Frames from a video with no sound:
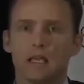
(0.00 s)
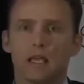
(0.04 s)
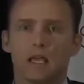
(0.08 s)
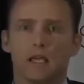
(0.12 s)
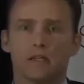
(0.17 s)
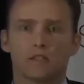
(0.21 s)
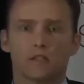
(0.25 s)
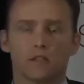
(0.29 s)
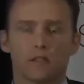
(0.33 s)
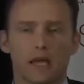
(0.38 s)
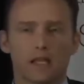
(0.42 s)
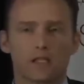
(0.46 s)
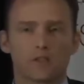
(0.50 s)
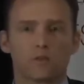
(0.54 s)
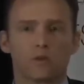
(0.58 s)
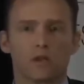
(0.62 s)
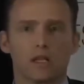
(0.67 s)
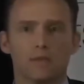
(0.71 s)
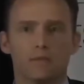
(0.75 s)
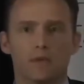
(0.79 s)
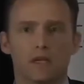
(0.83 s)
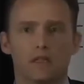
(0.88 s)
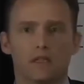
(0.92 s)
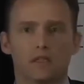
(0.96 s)
And so that's
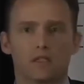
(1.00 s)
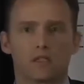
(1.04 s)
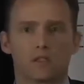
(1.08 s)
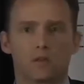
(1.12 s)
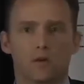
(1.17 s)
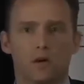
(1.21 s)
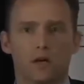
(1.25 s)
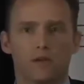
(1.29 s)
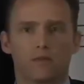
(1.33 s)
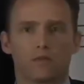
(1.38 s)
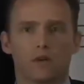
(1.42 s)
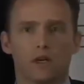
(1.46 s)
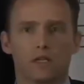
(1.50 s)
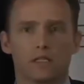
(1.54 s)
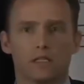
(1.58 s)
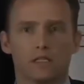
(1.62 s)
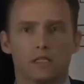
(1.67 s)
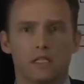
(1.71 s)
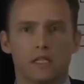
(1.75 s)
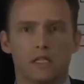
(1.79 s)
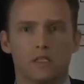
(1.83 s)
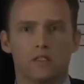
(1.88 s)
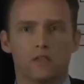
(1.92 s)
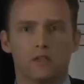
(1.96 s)
really been the story for us at
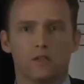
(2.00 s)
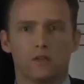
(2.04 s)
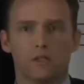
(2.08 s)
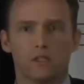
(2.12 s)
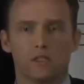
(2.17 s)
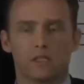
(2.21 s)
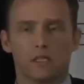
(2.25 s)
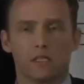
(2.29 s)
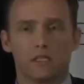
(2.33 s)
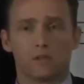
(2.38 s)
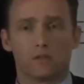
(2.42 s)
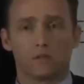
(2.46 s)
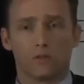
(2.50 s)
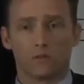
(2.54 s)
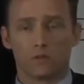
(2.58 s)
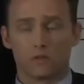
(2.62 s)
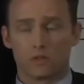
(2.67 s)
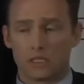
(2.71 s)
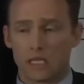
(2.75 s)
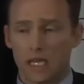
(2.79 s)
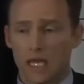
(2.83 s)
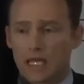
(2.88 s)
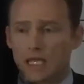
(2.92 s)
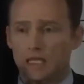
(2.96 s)
T2 is
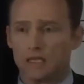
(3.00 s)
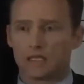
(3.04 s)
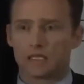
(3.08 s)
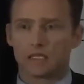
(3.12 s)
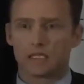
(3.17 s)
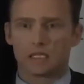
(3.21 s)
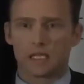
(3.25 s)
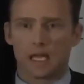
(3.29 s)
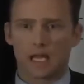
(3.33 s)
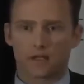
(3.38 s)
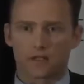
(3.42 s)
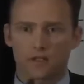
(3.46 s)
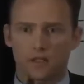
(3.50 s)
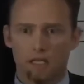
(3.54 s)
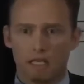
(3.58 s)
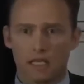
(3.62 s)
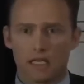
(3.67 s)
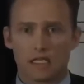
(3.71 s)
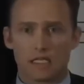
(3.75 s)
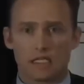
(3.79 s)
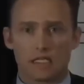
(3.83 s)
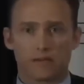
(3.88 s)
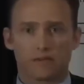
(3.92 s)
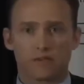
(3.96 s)
taking this detector
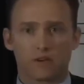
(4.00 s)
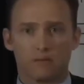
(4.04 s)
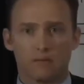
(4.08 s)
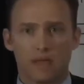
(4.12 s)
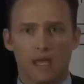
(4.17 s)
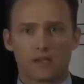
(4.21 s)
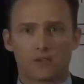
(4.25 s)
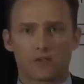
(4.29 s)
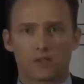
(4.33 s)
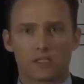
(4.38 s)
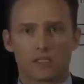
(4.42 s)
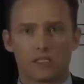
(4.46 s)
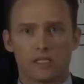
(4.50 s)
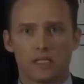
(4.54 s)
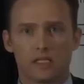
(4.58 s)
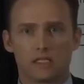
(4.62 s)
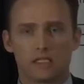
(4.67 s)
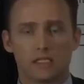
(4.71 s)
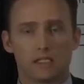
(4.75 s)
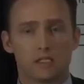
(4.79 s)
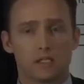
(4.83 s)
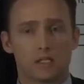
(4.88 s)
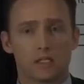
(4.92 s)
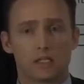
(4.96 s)
into different
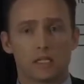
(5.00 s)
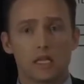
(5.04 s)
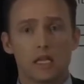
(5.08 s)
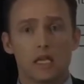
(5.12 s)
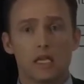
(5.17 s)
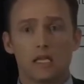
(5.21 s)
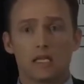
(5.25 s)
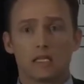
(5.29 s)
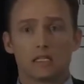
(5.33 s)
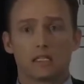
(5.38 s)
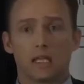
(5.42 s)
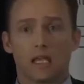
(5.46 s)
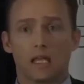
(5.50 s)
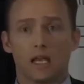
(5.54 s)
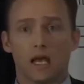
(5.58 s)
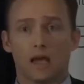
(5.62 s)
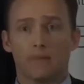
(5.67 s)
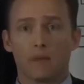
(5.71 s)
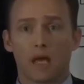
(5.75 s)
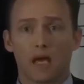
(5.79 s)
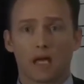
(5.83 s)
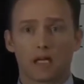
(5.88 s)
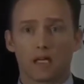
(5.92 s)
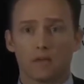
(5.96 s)
matrices and just saying,
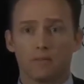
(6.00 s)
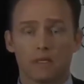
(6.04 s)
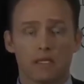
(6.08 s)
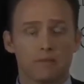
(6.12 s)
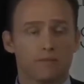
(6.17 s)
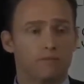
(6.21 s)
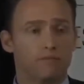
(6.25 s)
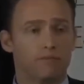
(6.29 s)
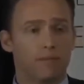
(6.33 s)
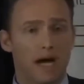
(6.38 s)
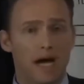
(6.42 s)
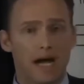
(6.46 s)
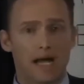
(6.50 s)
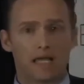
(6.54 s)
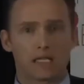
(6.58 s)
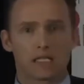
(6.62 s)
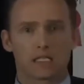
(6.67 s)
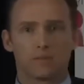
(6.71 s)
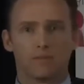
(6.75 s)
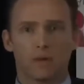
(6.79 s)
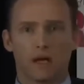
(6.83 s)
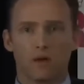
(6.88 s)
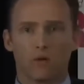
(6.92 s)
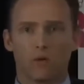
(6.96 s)
I'm not going to be
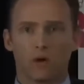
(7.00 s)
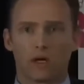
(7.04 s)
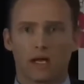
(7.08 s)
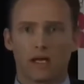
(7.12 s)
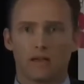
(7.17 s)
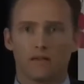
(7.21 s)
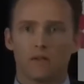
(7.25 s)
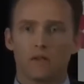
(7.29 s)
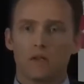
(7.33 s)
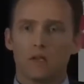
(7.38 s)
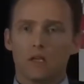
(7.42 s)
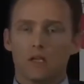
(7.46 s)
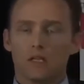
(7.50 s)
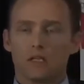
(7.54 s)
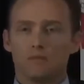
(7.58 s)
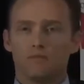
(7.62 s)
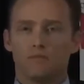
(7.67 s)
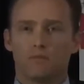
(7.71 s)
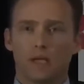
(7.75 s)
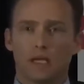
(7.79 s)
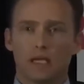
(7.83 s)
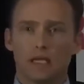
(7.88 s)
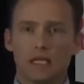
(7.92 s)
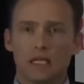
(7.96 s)
biased by what I
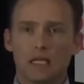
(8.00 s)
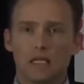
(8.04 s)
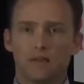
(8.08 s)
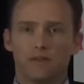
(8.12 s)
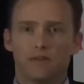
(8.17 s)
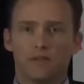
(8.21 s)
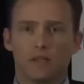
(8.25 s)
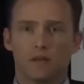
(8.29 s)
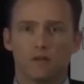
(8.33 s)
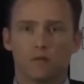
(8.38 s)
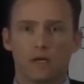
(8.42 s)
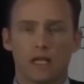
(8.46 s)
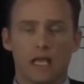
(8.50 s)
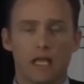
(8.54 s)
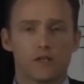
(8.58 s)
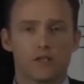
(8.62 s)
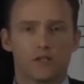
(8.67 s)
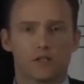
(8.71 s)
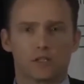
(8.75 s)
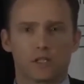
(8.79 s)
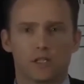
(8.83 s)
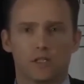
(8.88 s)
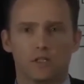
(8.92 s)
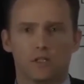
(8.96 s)
believe the
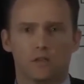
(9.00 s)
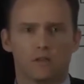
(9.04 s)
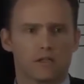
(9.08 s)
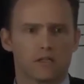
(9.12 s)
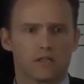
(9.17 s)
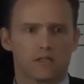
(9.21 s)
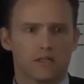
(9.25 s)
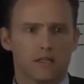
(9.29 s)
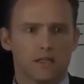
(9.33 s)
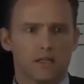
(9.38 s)
reagents can do, because